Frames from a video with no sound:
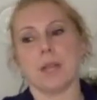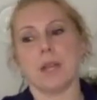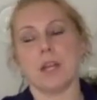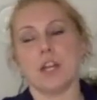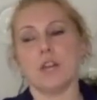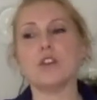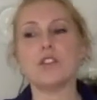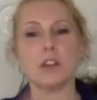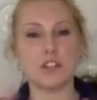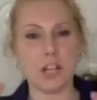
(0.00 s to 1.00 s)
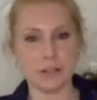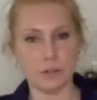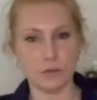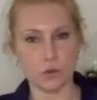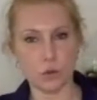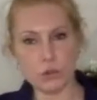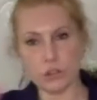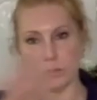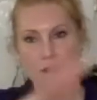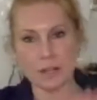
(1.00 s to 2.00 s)
you know, if you've done a chest of drawers, you
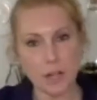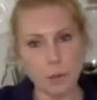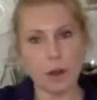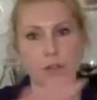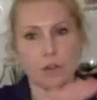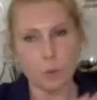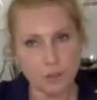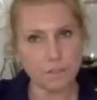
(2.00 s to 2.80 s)
would then go over it with a